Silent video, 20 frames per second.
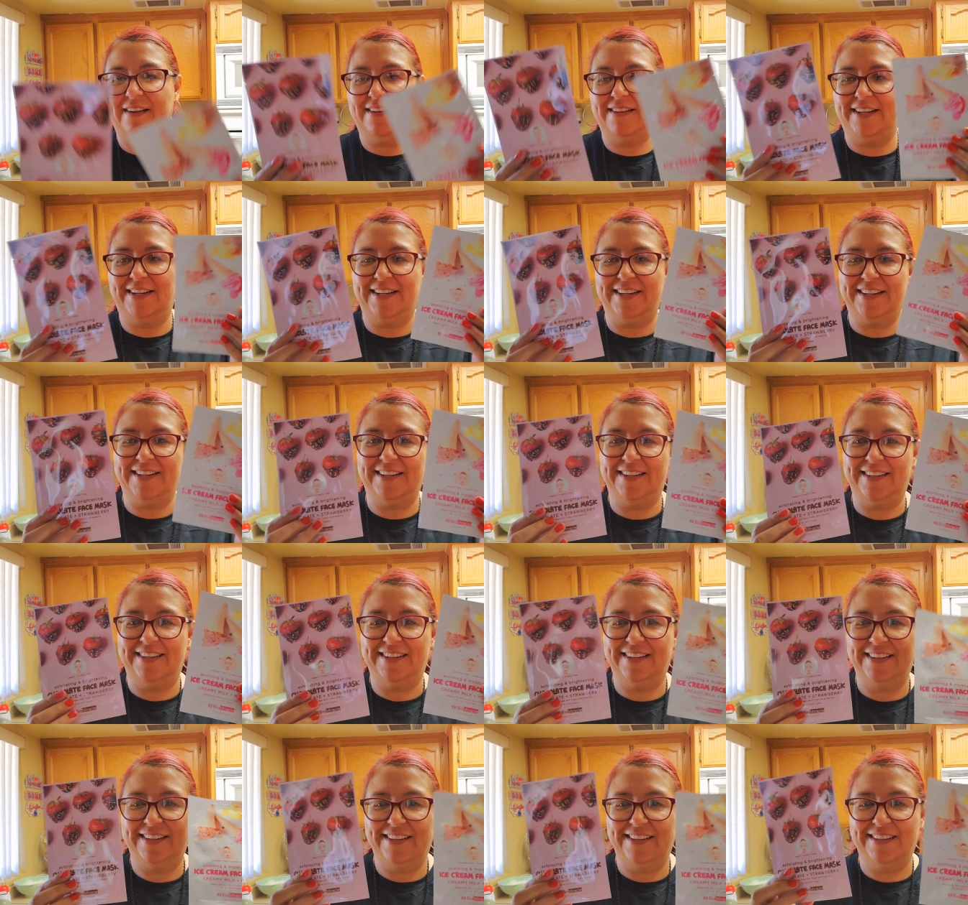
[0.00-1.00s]
Look,
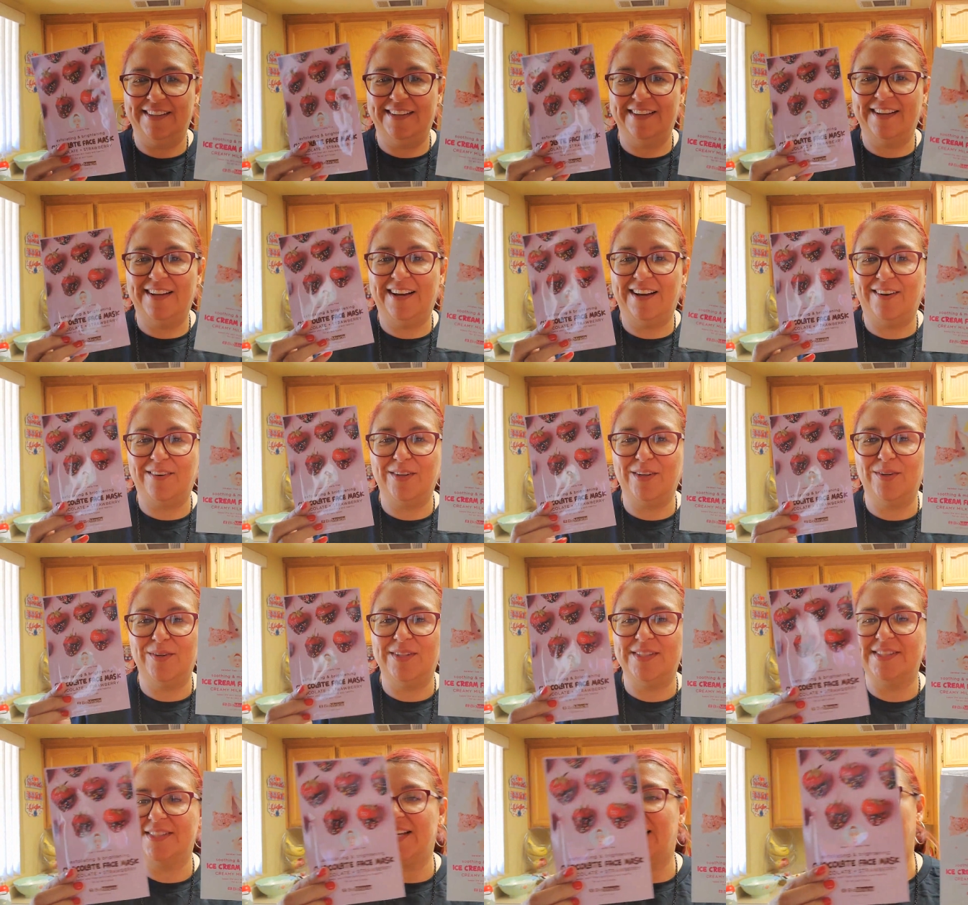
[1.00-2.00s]
how
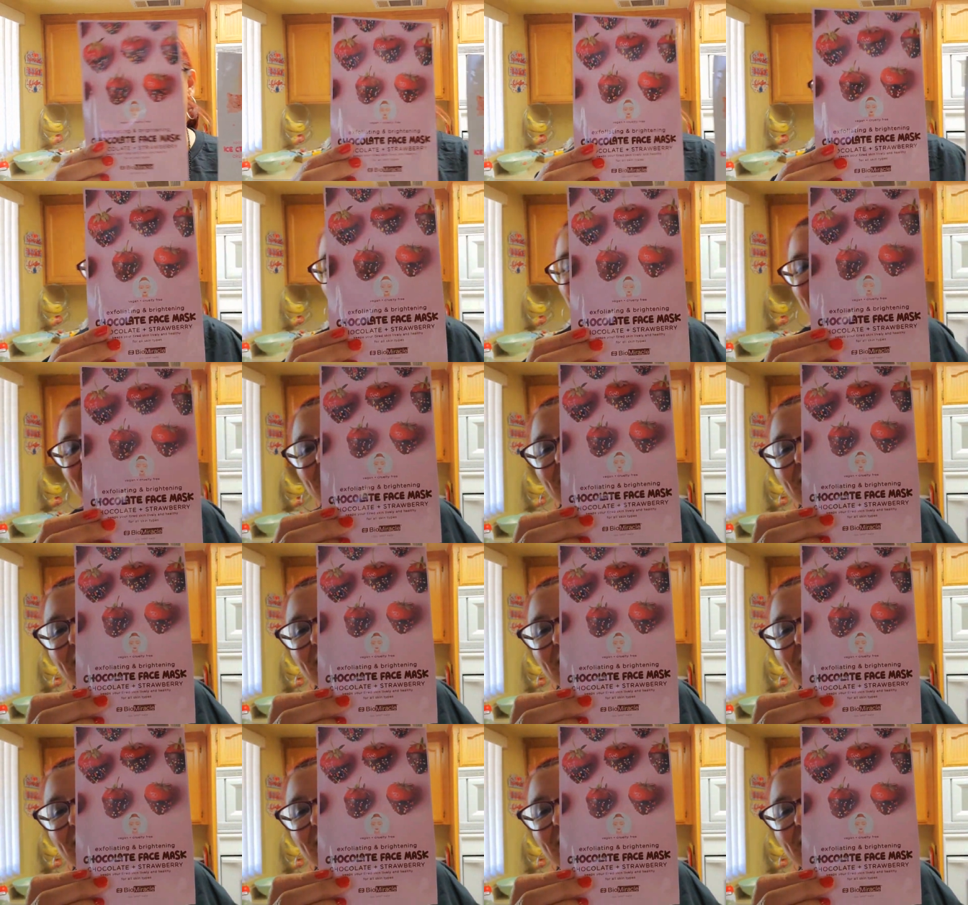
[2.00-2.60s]
cute is that? Look at this